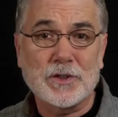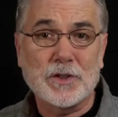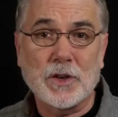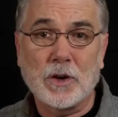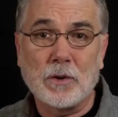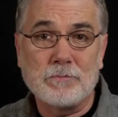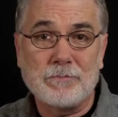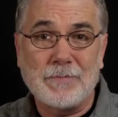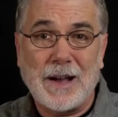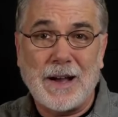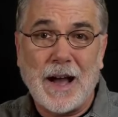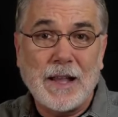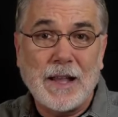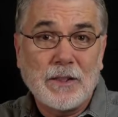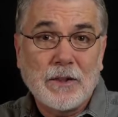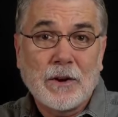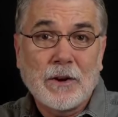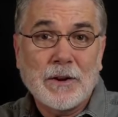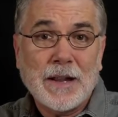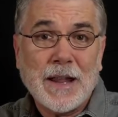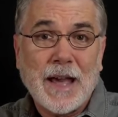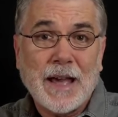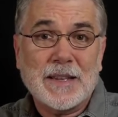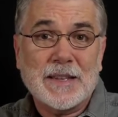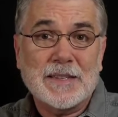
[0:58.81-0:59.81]
so I
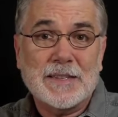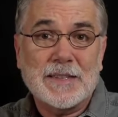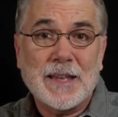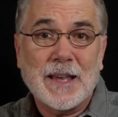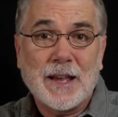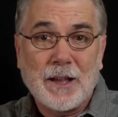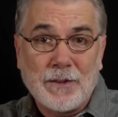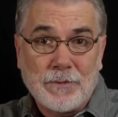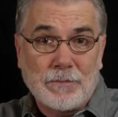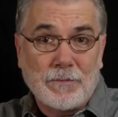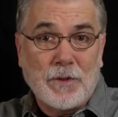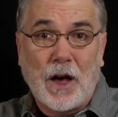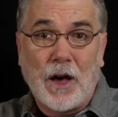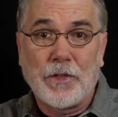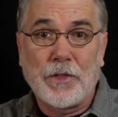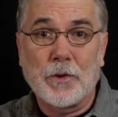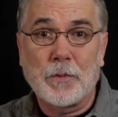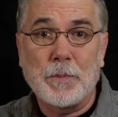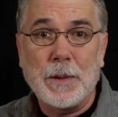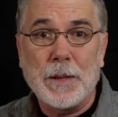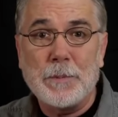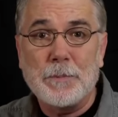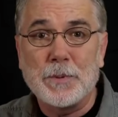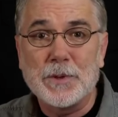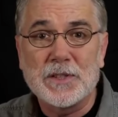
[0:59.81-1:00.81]
learned how to sell
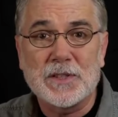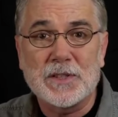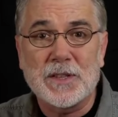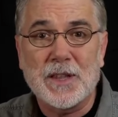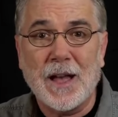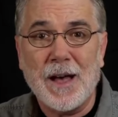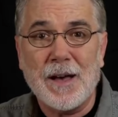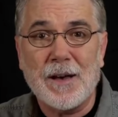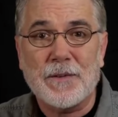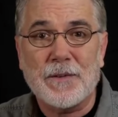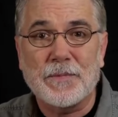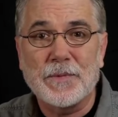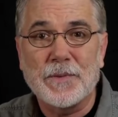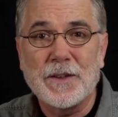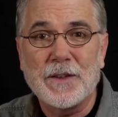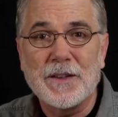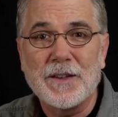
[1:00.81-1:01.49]
other people's stuff.